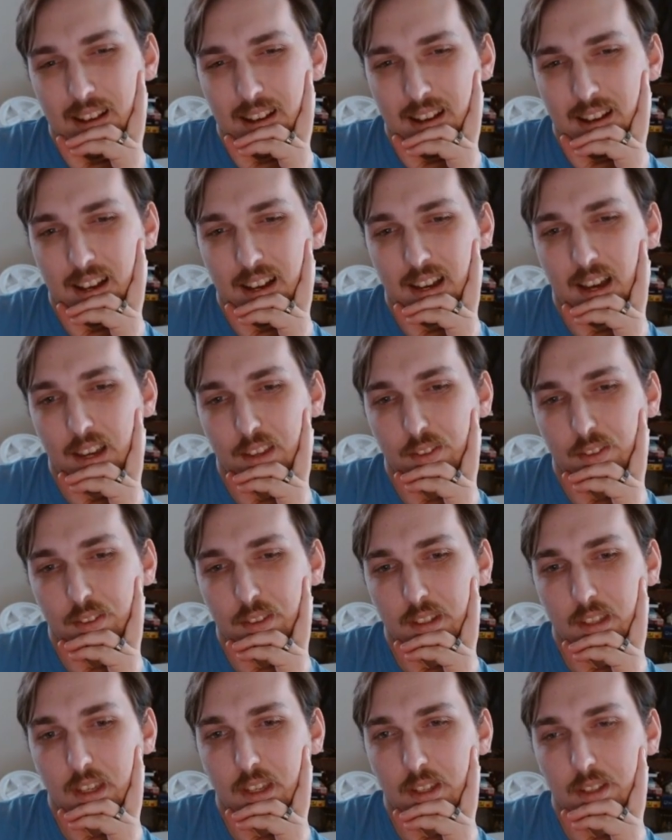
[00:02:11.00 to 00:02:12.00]
I
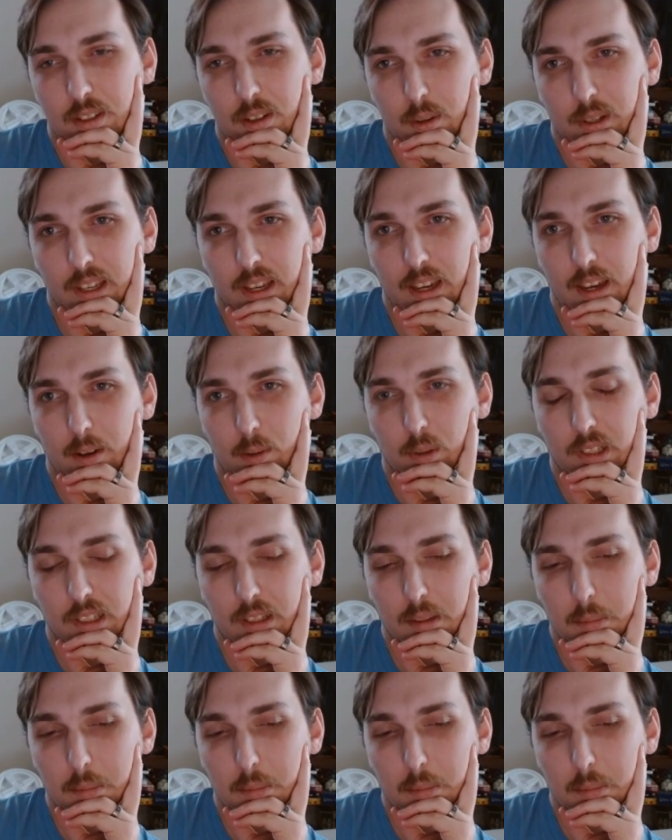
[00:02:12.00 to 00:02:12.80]
think he's okay, really,